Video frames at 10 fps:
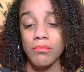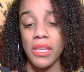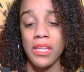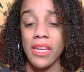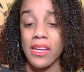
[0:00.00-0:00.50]

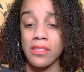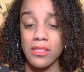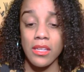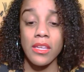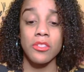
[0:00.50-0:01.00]
being
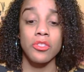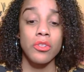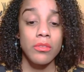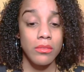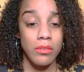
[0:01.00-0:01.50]
nasty against
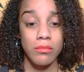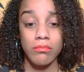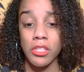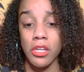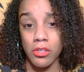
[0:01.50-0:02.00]

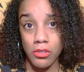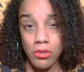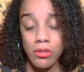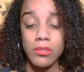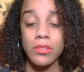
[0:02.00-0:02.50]
young
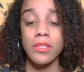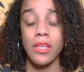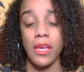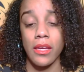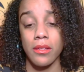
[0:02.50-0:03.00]
girls
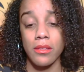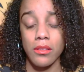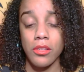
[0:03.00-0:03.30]
and,